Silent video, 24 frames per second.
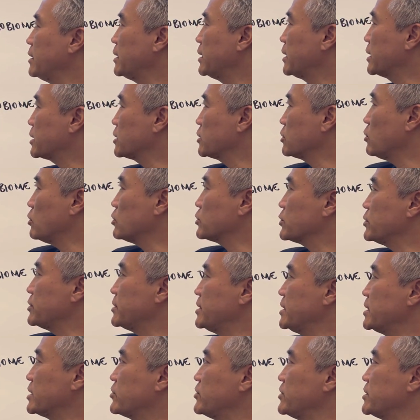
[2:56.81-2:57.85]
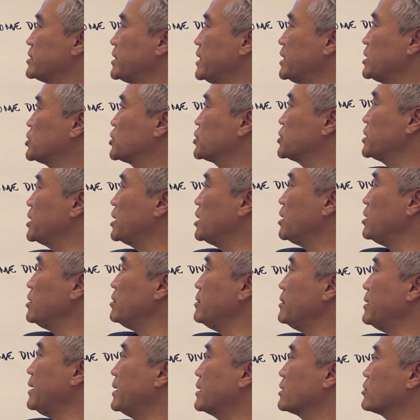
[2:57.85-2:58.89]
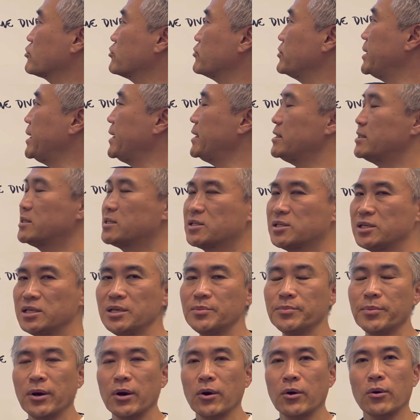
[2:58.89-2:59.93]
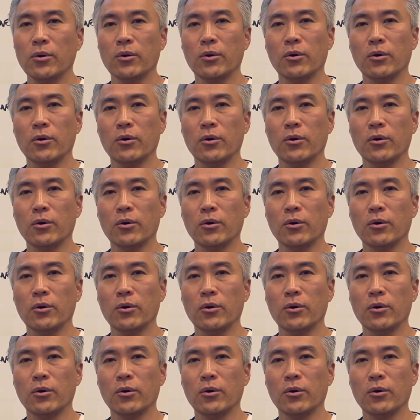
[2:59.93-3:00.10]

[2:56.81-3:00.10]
It can also decrease HCl and create SIBO,